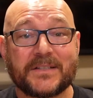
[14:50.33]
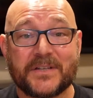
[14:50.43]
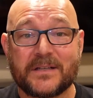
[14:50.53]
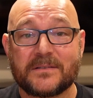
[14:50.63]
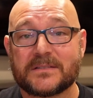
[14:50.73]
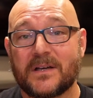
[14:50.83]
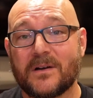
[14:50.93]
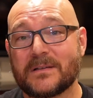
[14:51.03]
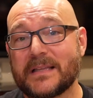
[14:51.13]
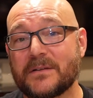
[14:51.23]
channels
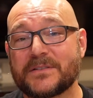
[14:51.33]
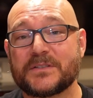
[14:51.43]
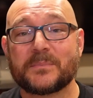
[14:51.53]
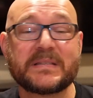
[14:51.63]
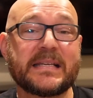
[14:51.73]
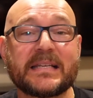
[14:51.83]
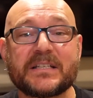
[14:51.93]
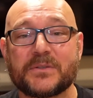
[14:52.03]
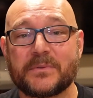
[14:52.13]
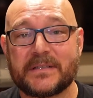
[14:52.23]
are allowed to bleed
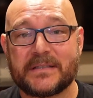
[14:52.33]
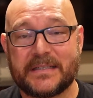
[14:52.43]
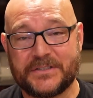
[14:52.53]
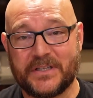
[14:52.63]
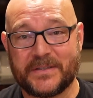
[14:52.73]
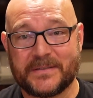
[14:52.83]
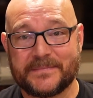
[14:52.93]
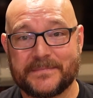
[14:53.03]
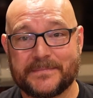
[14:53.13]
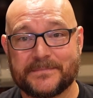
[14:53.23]
into each other.
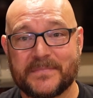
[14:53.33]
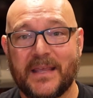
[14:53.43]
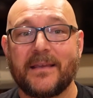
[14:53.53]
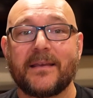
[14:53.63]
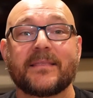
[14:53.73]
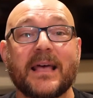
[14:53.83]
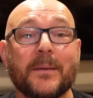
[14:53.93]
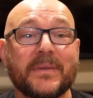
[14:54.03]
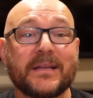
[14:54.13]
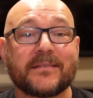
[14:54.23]

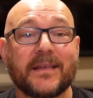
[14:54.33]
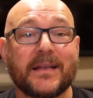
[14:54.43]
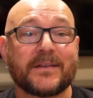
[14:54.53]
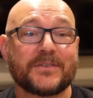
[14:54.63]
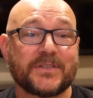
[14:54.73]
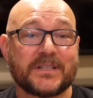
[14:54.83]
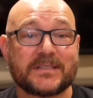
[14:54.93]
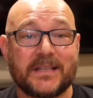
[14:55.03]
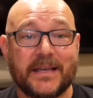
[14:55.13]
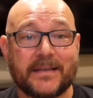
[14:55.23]
That means that just
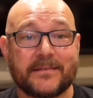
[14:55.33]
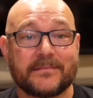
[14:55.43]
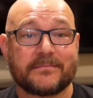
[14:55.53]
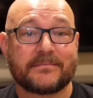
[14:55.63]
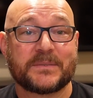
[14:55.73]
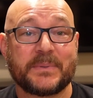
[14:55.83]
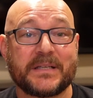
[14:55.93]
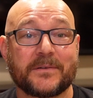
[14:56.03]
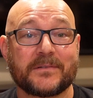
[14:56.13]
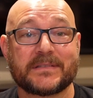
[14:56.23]
like
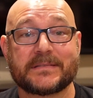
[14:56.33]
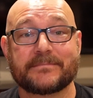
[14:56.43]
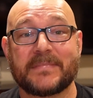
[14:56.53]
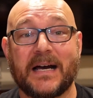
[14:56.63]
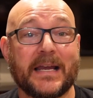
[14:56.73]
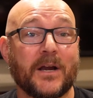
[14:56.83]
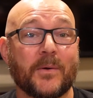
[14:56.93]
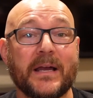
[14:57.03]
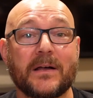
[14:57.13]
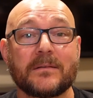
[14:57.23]
speakers
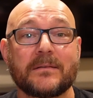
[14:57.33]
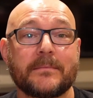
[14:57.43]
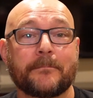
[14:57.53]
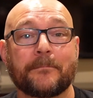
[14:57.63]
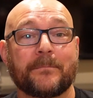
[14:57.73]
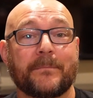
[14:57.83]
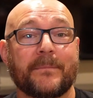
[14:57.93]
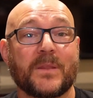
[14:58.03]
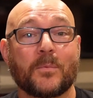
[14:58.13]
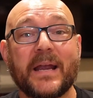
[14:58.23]
IRL,
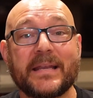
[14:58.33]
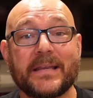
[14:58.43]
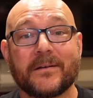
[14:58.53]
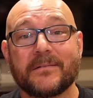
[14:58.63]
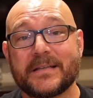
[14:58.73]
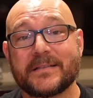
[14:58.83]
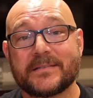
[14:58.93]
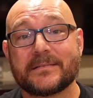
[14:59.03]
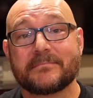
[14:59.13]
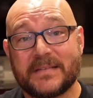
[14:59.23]
the right ear
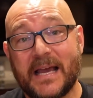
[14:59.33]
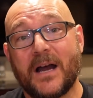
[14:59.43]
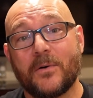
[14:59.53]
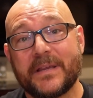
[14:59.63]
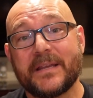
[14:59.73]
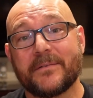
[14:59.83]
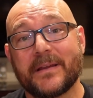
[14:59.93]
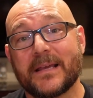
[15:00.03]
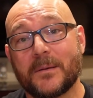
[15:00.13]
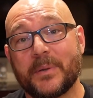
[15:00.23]
is now
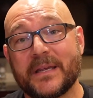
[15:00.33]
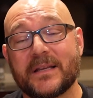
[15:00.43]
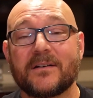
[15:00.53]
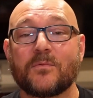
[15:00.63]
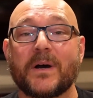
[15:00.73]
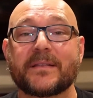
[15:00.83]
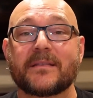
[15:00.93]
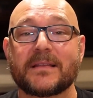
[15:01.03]
hearing a bit of what the